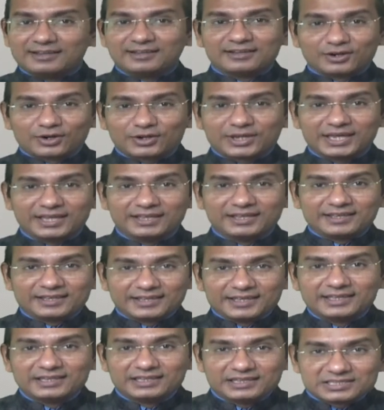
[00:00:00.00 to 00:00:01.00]
okay,
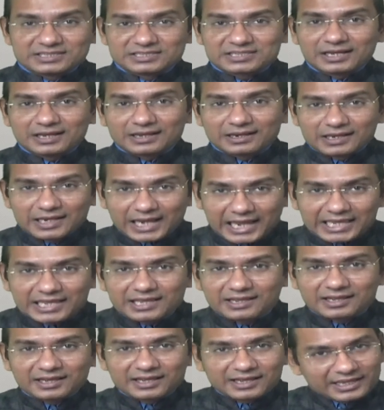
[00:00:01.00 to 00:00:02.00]
is
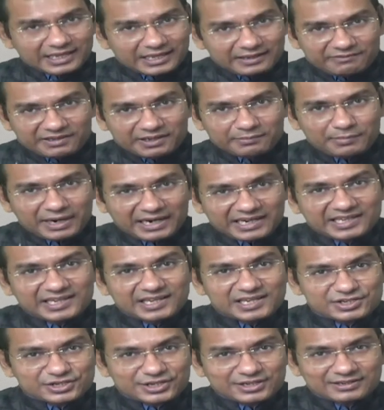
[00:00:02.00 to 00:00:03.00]
like giving
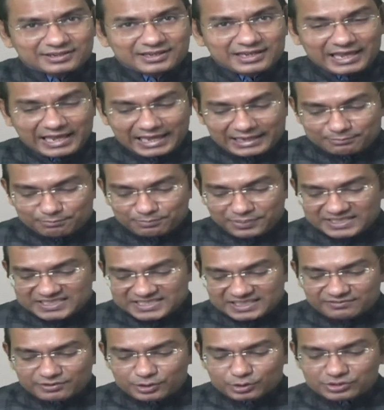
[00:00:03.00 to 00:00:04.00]
medication, and
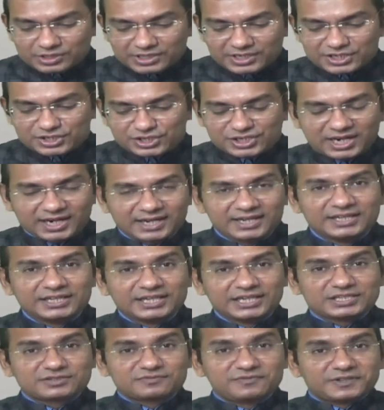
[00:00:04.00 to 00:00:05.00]
passive euthanasia
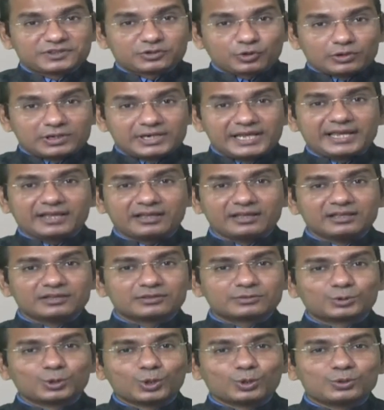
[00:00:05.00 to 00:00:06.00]
is withholding
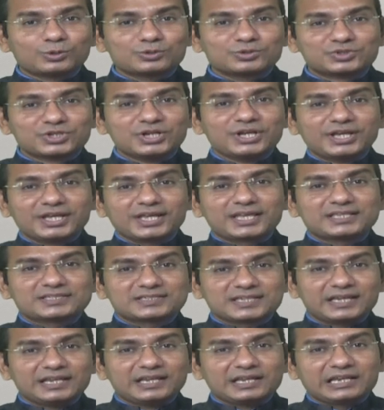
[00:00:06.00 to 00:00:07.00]
those, you can
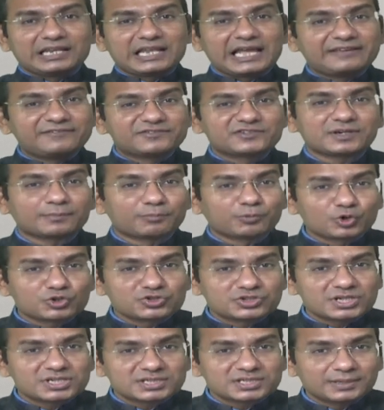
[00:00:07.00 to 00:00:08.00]
say, life support
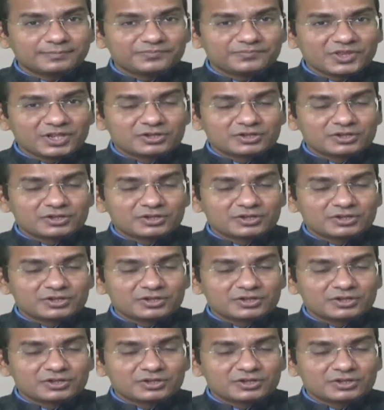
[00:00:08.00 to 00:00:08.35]
system.